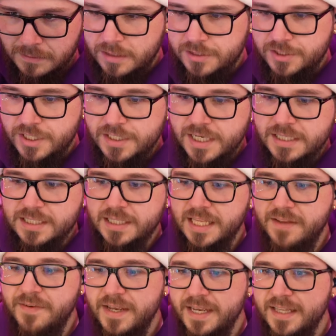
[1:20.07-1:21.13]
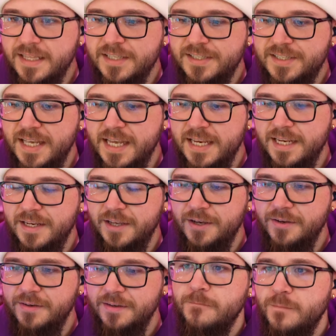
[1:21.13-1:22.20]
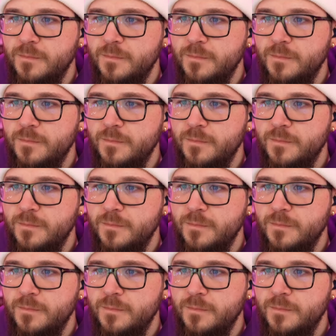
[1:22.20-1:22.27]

She's just living in the city, dude.